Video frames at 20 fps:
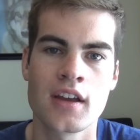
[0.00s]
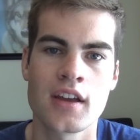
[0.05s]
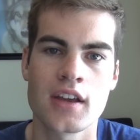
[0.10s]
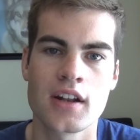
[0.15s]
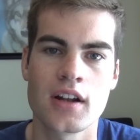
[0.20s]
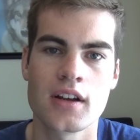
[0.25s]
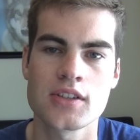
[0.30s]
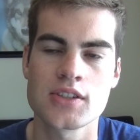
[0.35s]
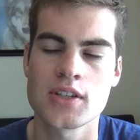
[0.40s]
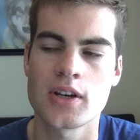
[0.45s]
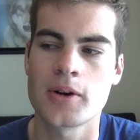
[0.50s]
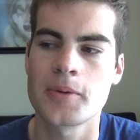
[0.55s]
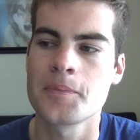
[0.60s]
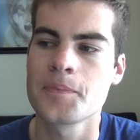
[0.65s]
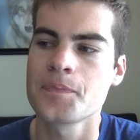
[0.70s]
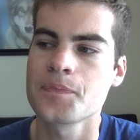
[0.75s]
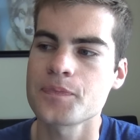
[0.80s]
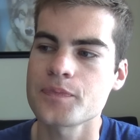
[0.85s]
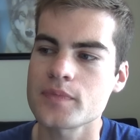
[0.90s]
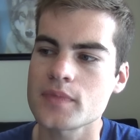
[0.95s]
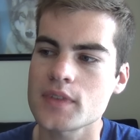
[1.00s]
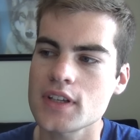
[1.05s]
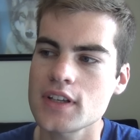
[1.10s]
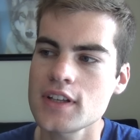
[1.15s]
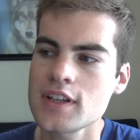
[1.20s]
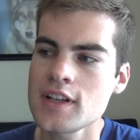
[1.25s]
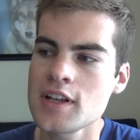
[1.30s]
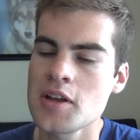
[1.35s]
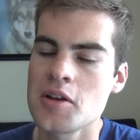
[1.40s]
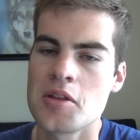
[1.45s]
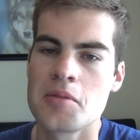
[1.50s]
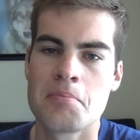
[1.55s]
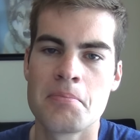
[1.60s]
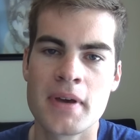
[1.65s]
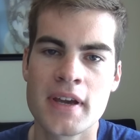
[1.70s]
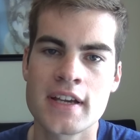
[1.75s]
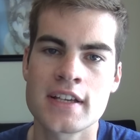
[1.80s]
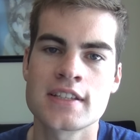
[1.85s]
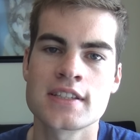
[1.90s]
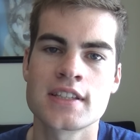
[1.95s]
You know, so
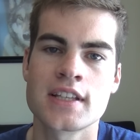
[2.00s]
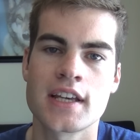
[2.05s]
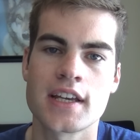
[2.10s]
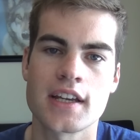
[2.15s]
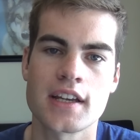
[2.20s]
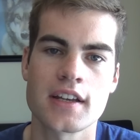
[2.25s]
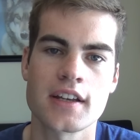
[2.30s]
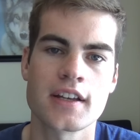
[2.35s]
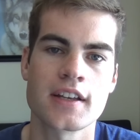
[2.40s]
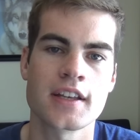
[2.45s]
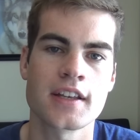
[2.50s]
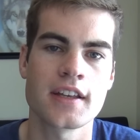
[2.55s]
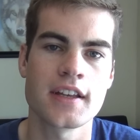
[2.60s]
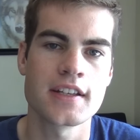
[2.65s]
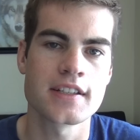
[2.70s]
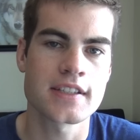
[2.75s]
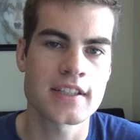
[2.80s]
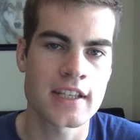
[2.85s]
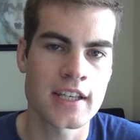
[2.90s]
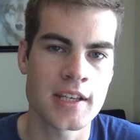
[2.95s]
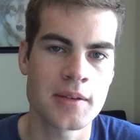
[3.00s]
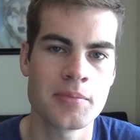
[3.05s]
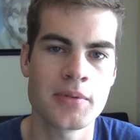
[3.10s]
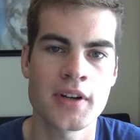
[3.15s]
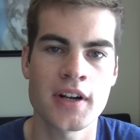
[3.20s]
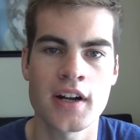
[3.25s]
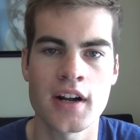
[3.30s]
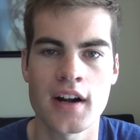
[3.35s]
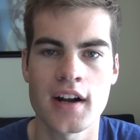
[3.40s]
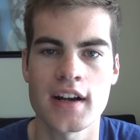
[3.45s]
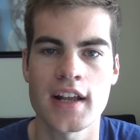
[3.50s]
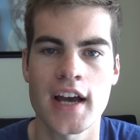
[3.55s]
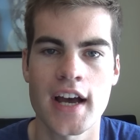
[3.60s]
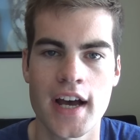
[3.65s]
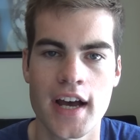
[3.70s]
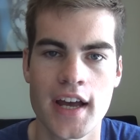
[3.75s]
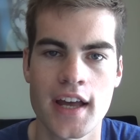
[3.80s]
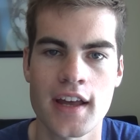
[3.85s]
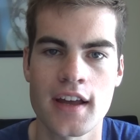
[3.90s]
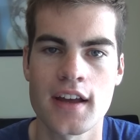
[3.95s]
biggest thing is keep your guard
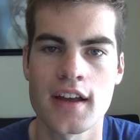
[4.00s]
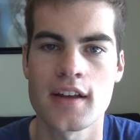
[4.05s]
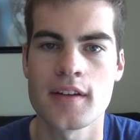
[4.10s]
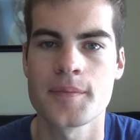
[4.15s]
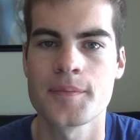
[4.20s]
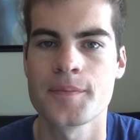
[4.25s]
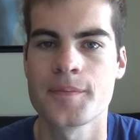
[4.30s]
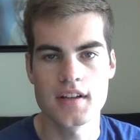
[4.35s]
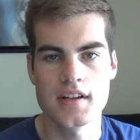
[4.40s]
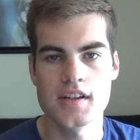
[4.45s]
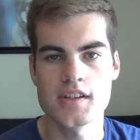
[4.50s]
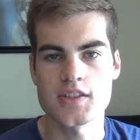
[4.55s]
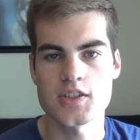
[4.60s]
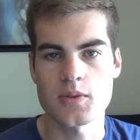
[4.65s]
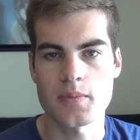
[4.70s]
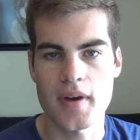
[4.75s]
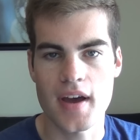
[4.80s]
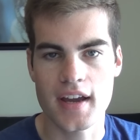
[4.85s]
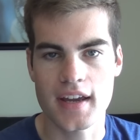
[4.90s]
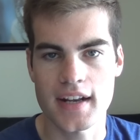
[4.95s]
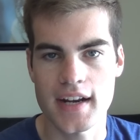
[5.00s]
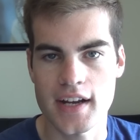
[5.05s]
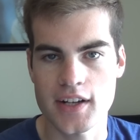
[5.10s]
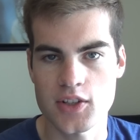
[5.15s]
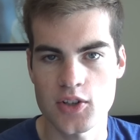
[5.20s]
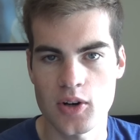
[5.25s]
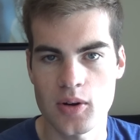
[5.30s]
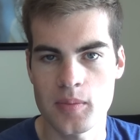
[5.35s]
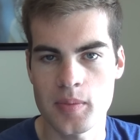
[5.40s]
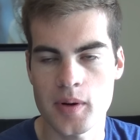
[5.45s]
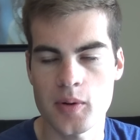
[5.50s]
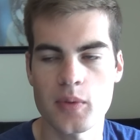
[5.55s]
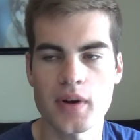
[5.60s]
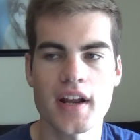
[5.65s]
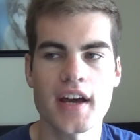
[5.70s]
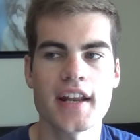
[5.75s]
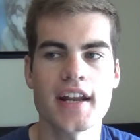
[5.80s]
high. So back in October when I